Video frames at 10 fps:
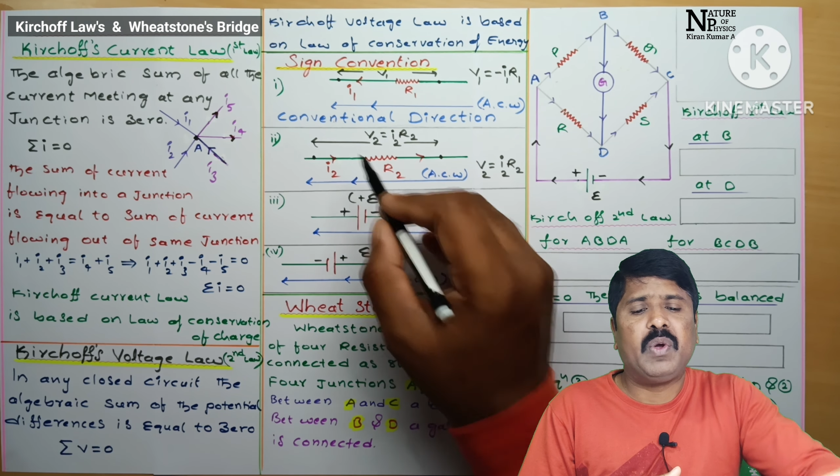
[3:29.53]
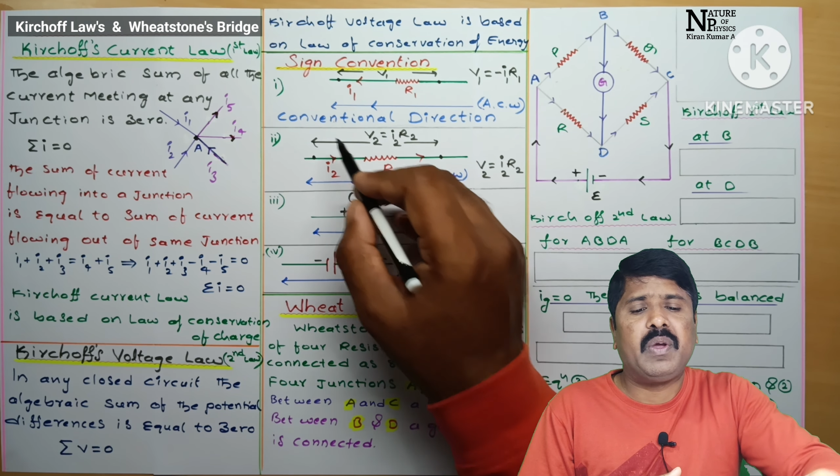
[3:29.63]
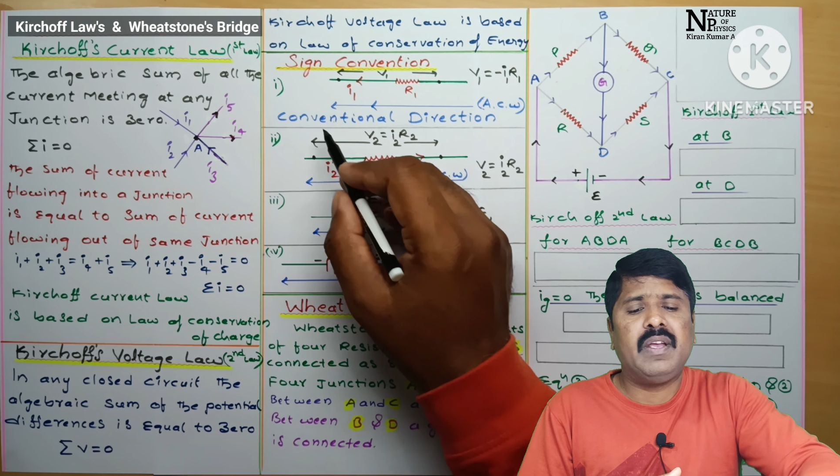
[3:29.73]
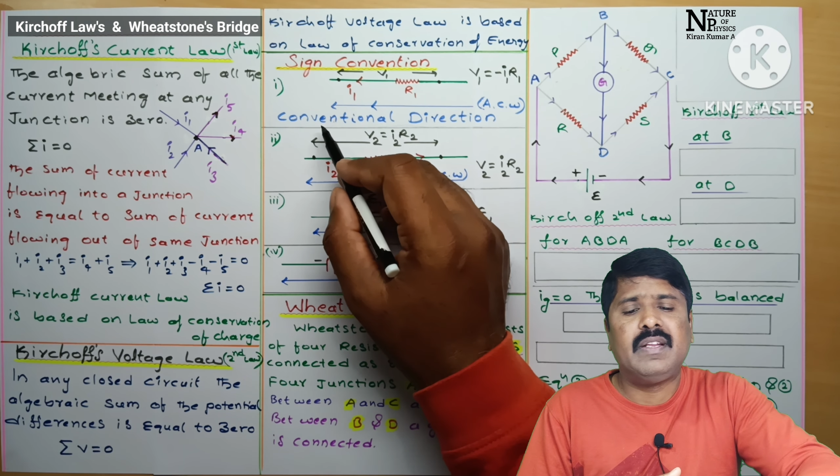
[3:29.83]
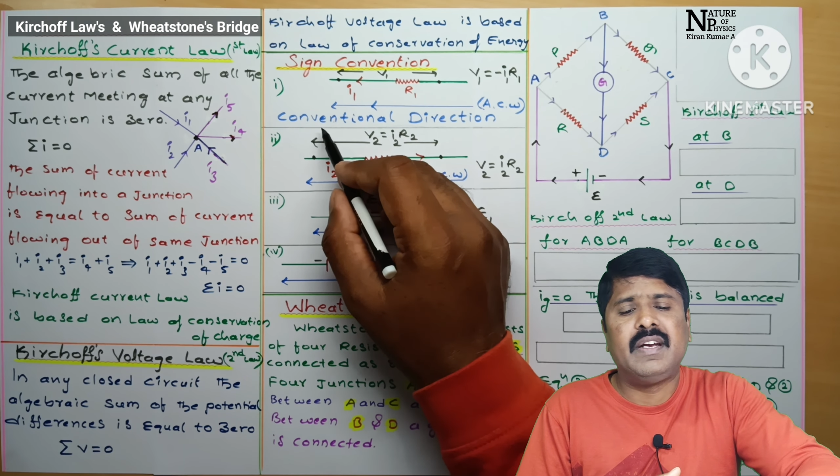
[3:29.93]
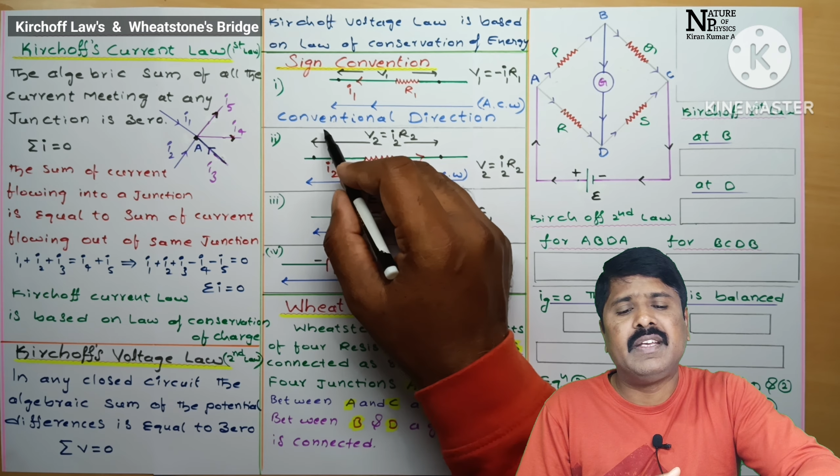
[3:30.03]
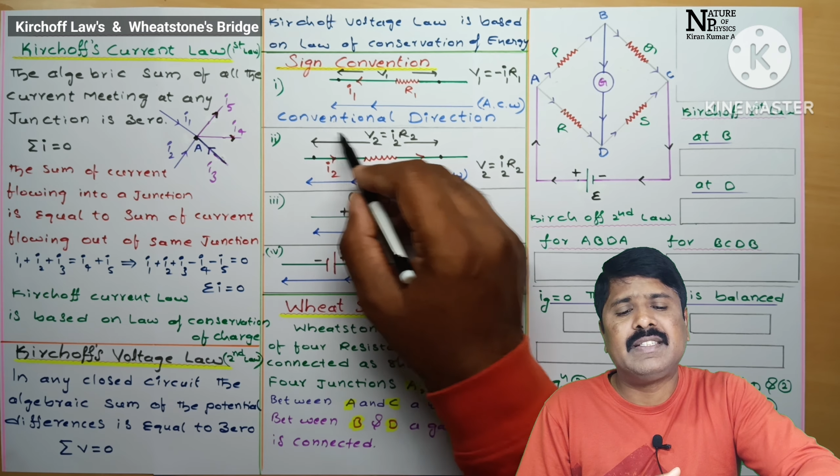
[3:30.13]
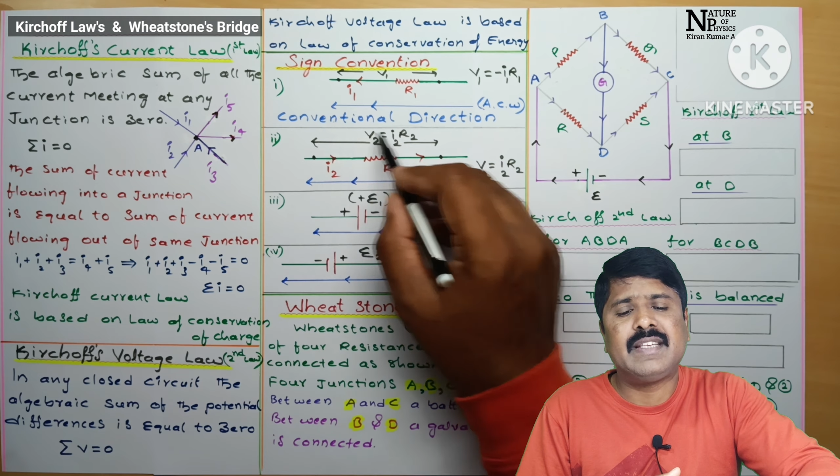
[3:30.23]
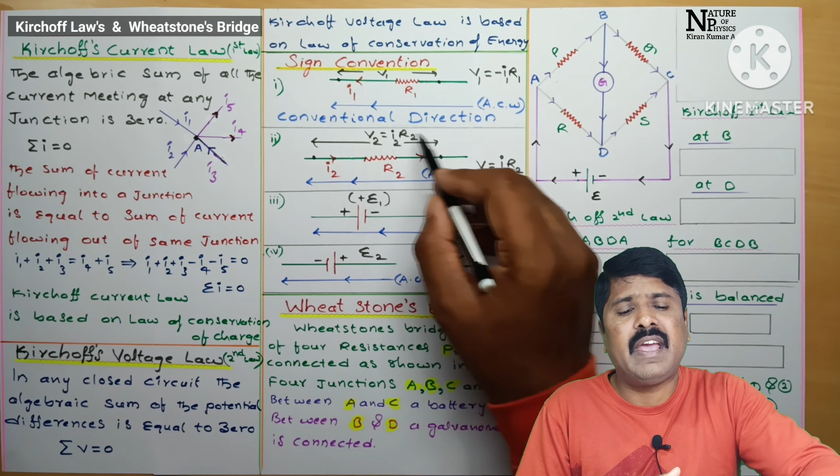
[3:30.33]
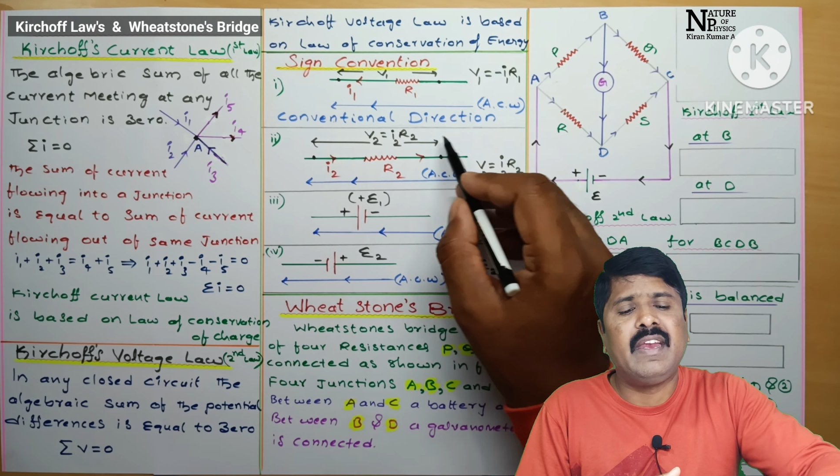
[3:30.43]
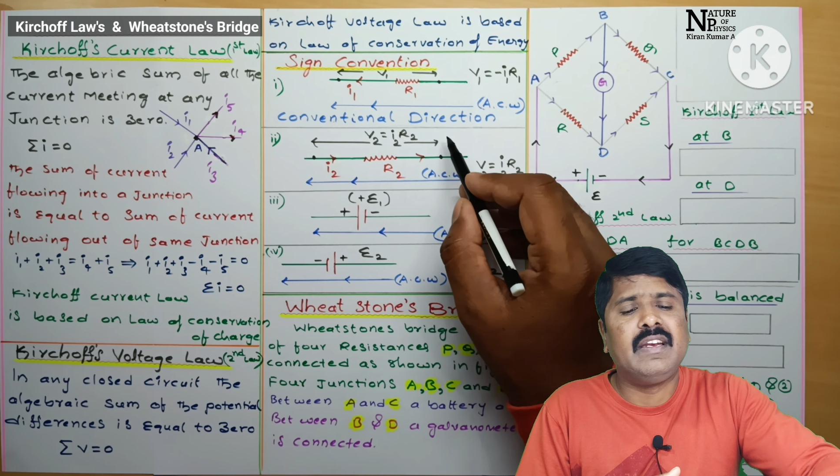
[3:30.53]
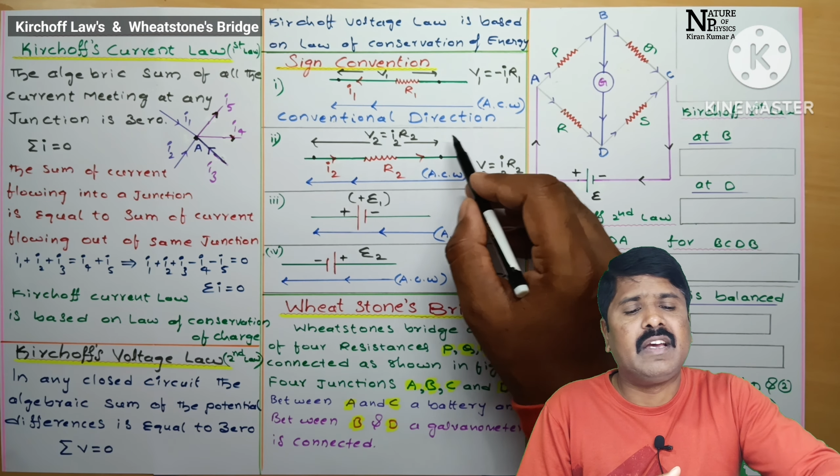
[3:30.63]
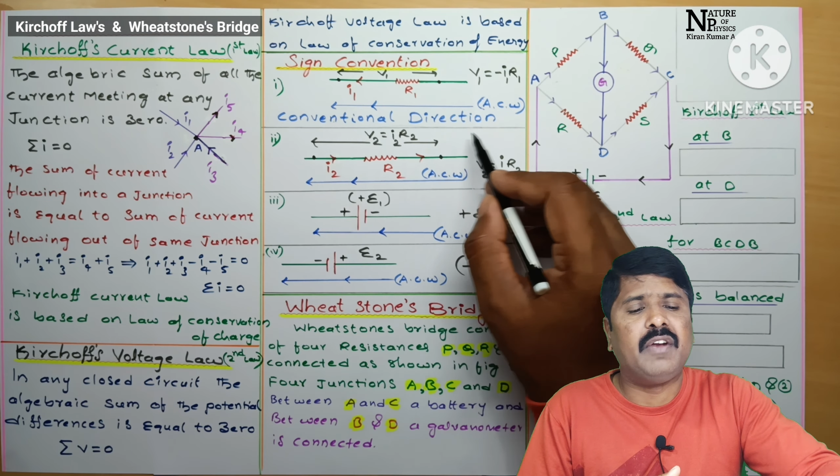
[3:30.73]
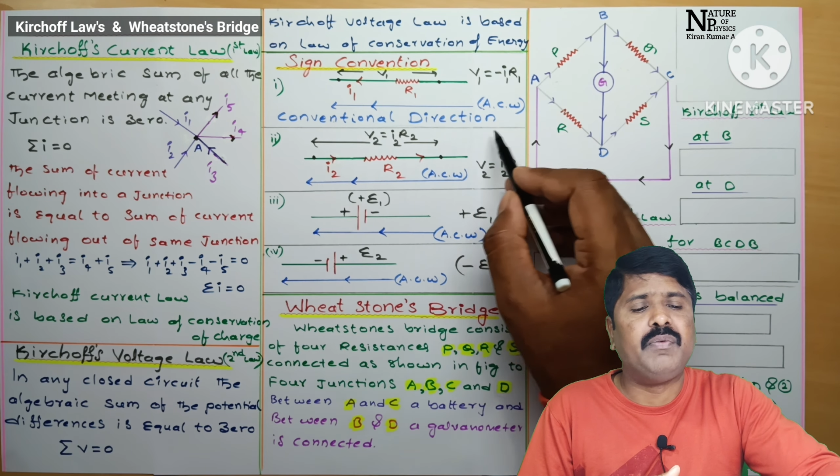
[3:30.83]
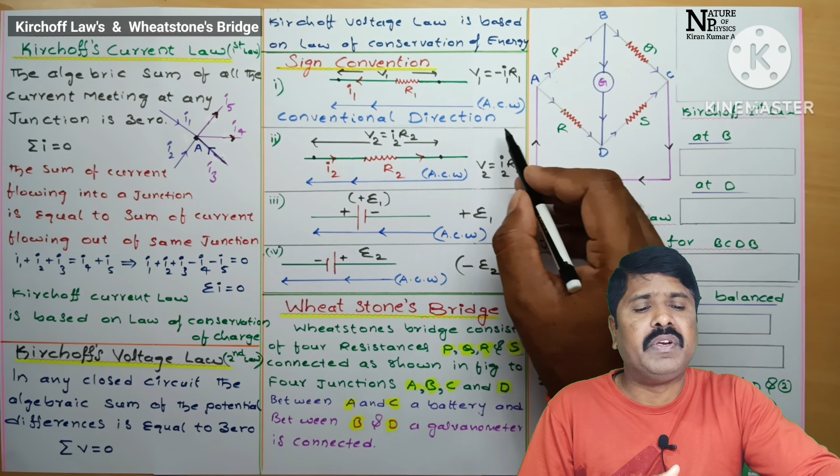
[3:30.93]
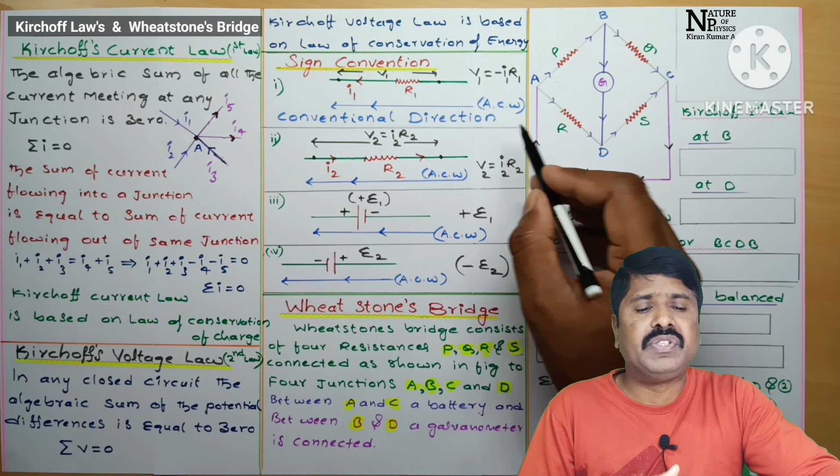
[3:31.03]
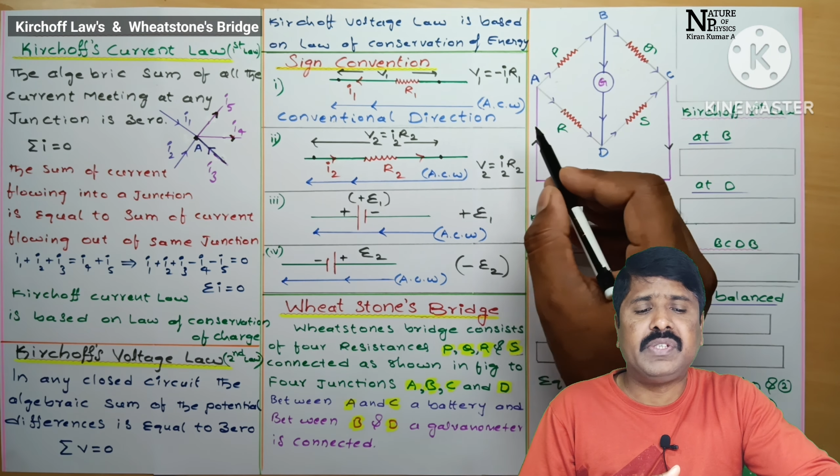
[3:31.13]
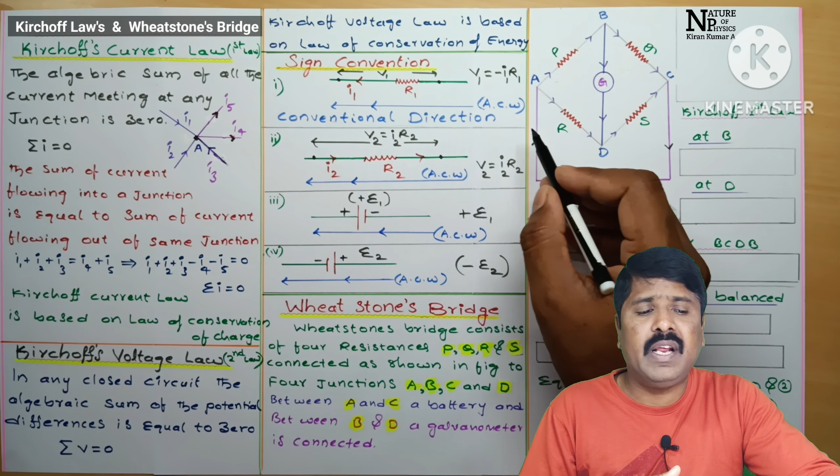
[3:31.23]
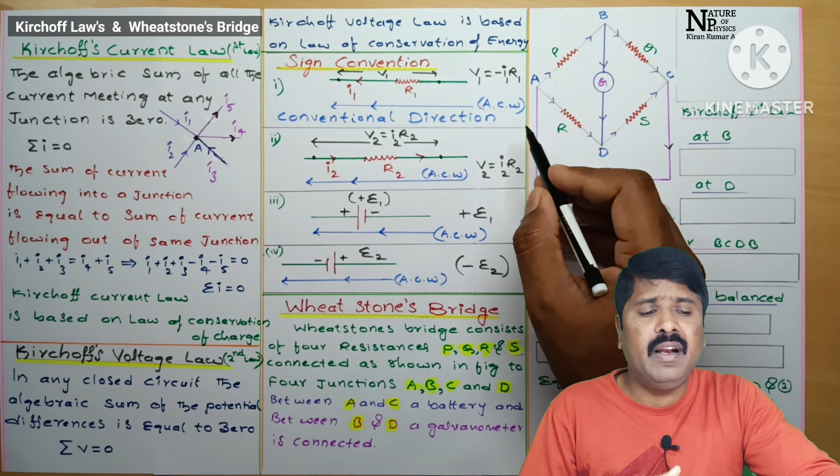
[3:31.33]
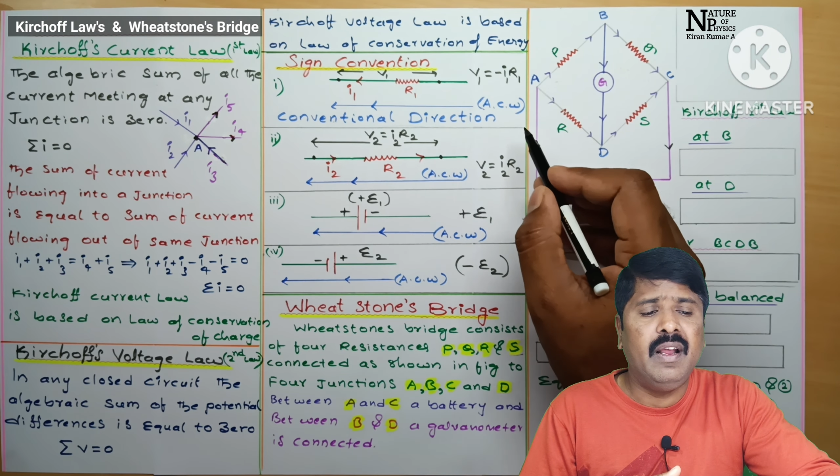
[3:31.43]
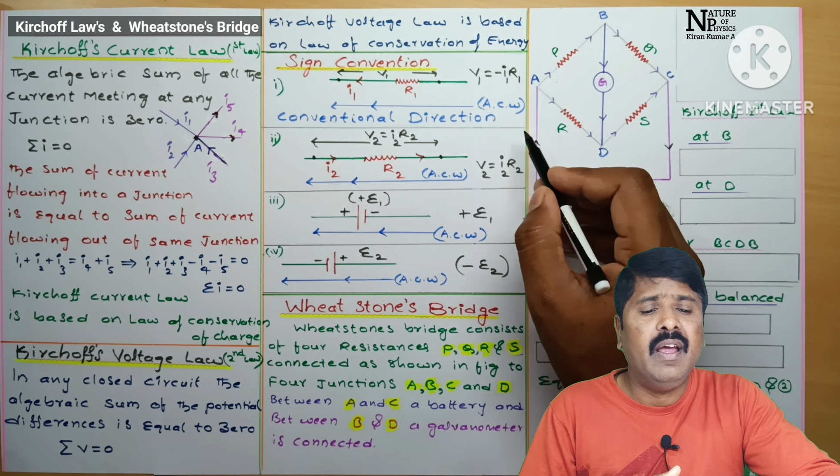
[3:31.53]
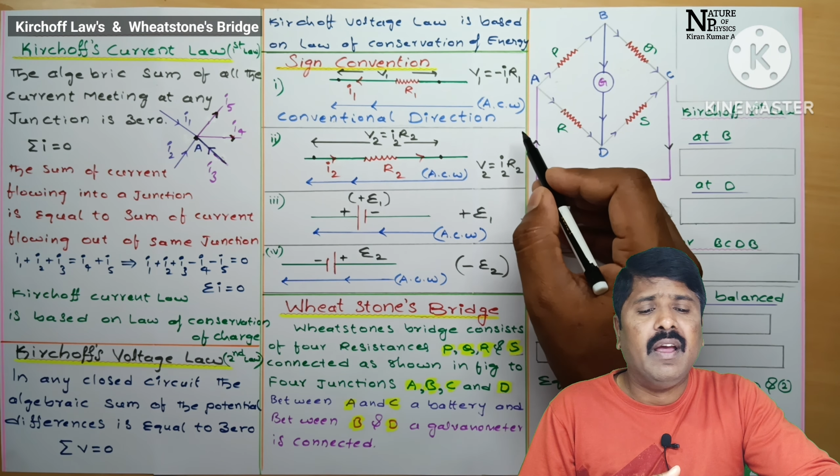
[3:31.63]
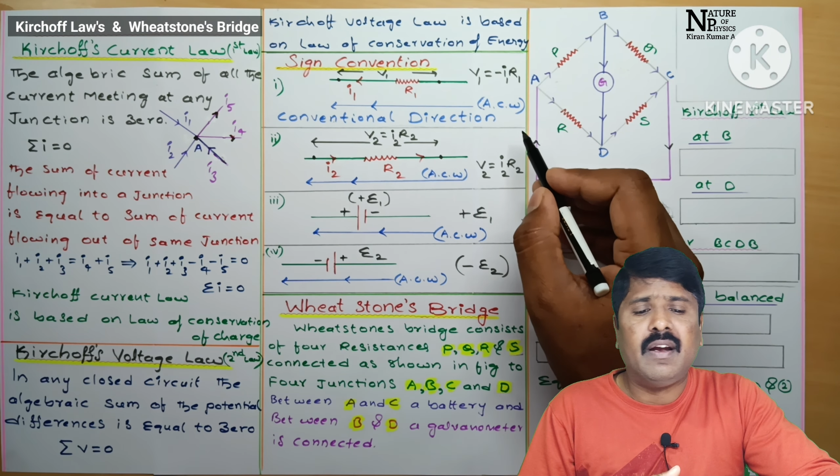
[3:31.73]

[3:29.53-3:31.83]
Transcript: Okay, that is sign conventional